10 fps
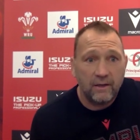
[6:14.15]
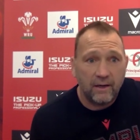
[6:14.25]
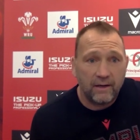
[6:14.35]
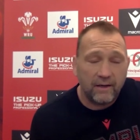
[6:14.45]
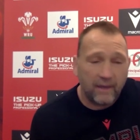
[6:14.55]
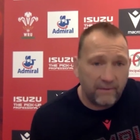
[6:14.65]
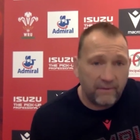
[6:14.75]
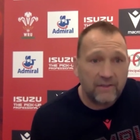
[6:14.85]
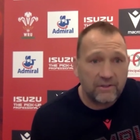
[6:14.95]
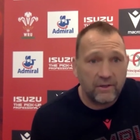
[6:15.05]
And, and
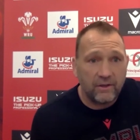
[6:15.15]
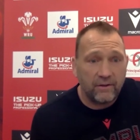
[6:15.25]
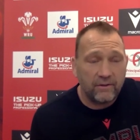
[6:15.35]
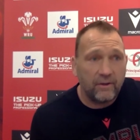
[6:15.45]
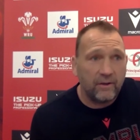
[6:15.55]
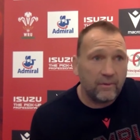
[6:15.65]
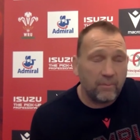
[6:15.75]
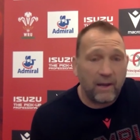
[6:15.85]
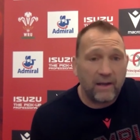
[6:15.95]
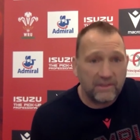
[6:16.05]
that's the, the, the
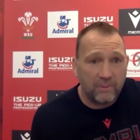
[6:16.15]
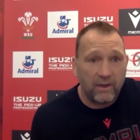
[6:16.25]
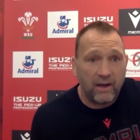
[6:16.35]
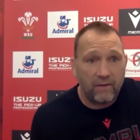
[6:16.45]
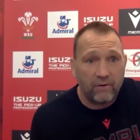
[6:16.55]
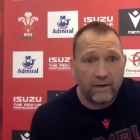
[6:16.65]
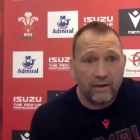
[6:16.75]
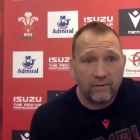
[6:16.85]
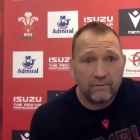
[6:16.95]
balance that we have right now.